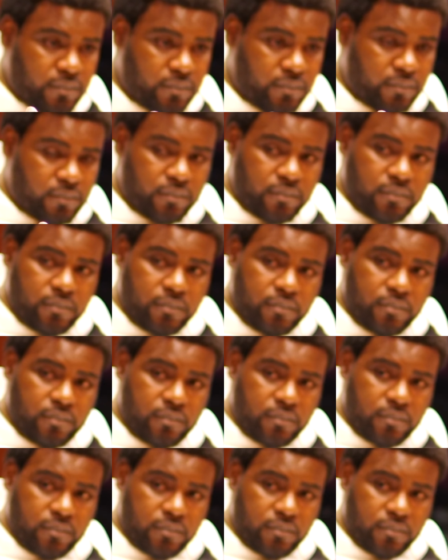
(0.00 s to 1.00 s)

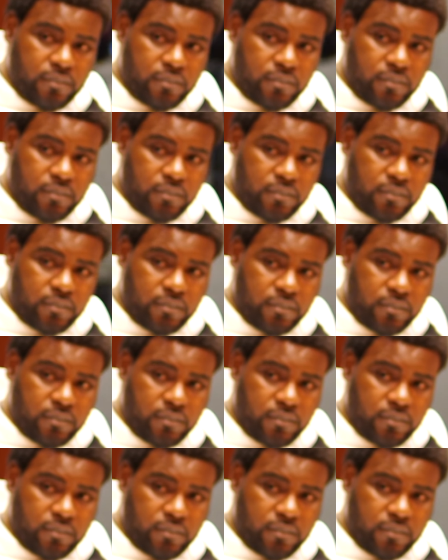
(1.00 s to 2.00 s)

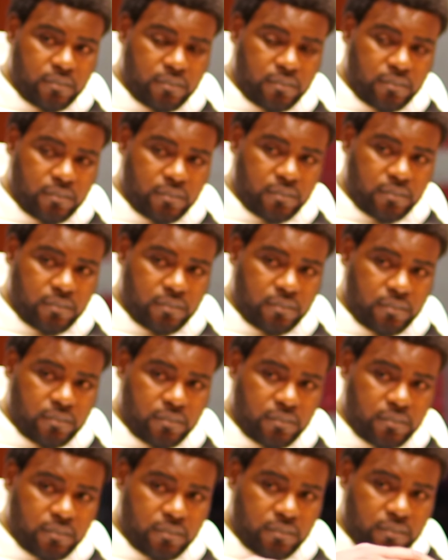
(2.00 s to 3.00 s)

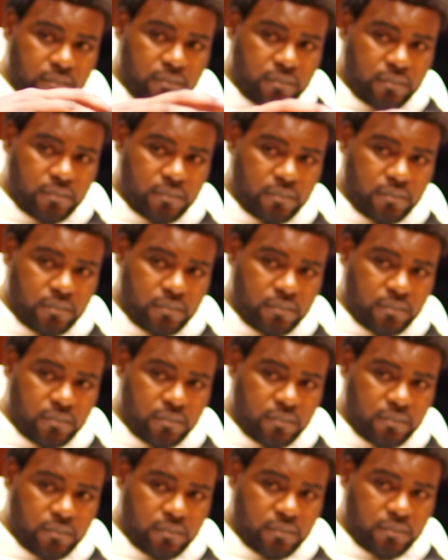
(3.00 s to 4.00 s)

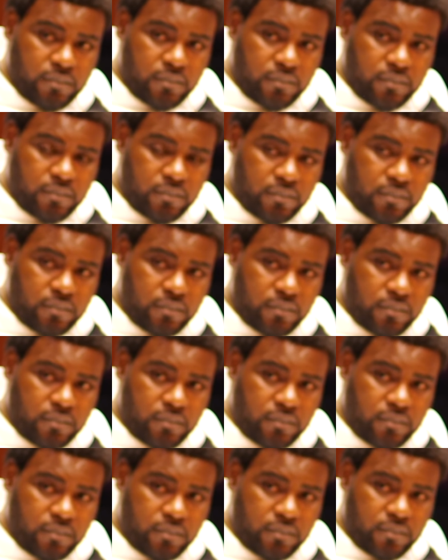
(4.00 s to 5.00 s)

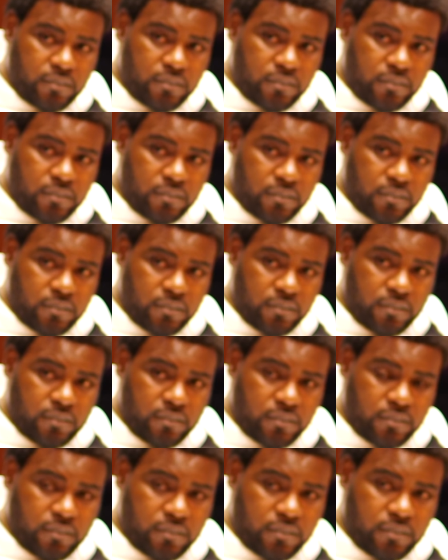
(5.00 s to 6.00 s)

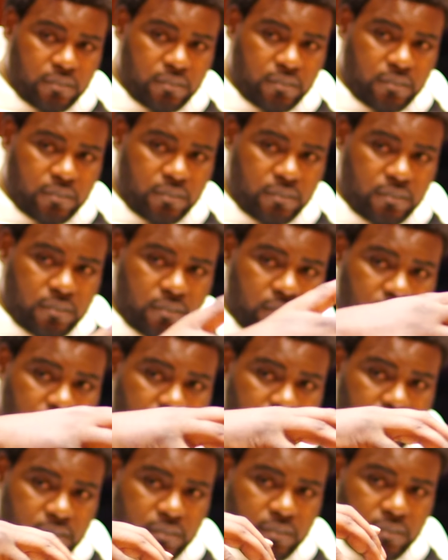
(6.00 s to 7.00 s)

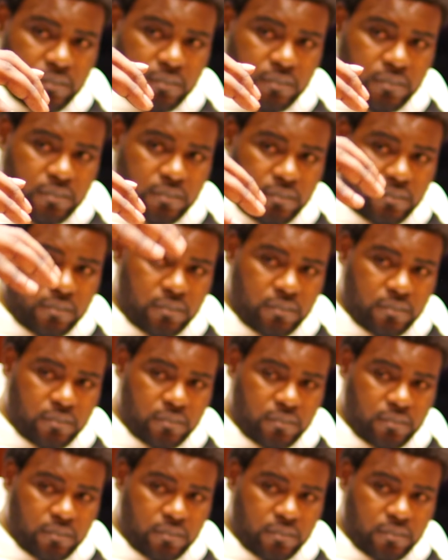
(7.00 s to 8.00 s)
This person isn't speaking.